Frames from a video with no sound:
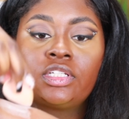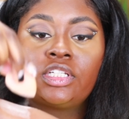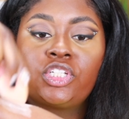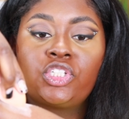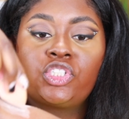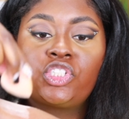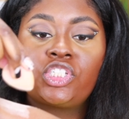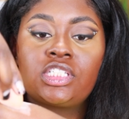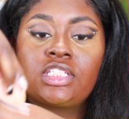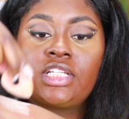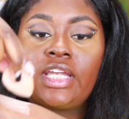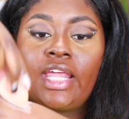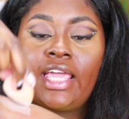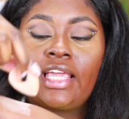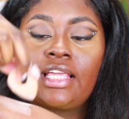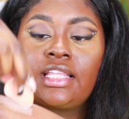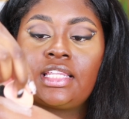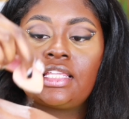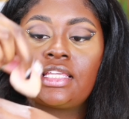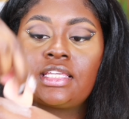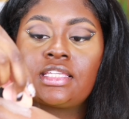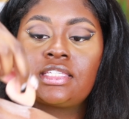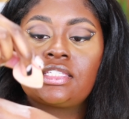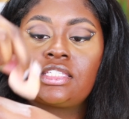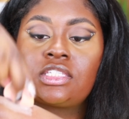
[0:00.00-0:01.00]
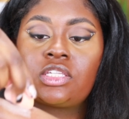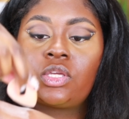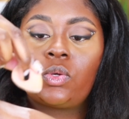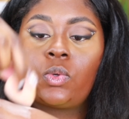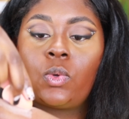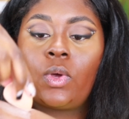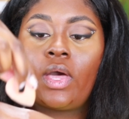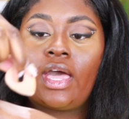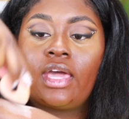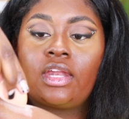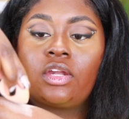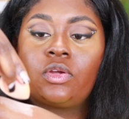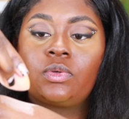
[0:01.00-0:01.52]
just like this, so
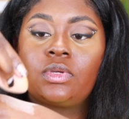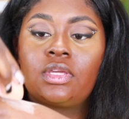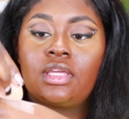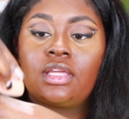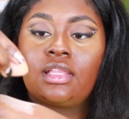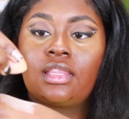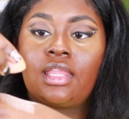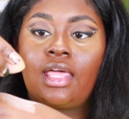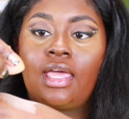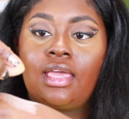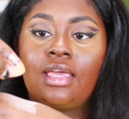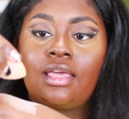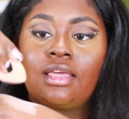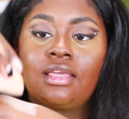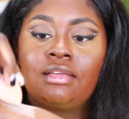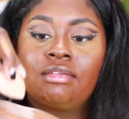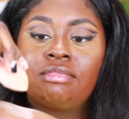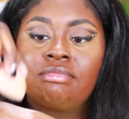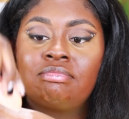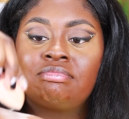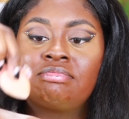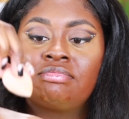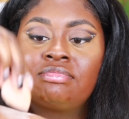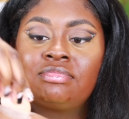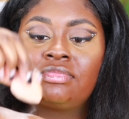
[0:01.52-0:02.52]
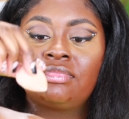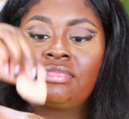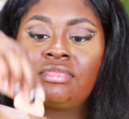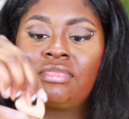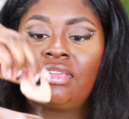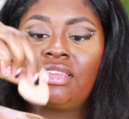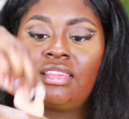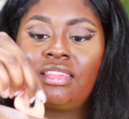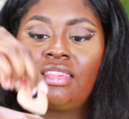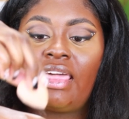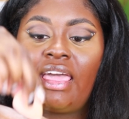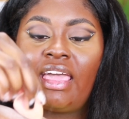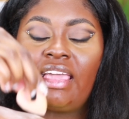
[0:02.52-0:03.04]
I don't get like
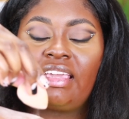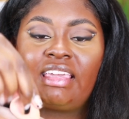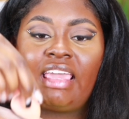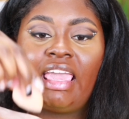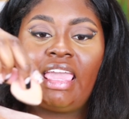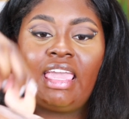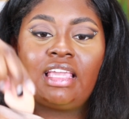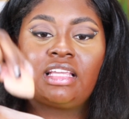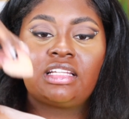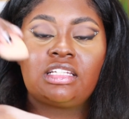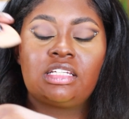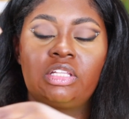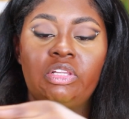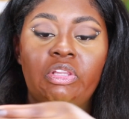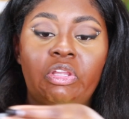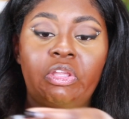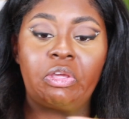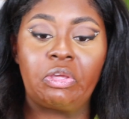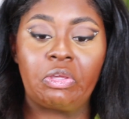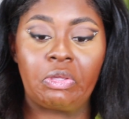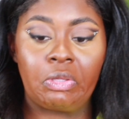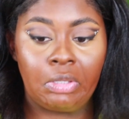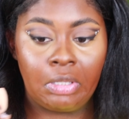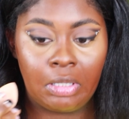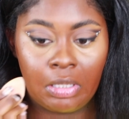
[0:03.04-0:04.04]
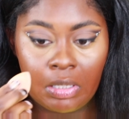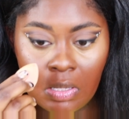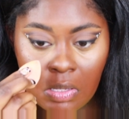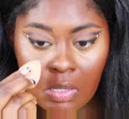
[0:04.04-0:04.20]
that caked look.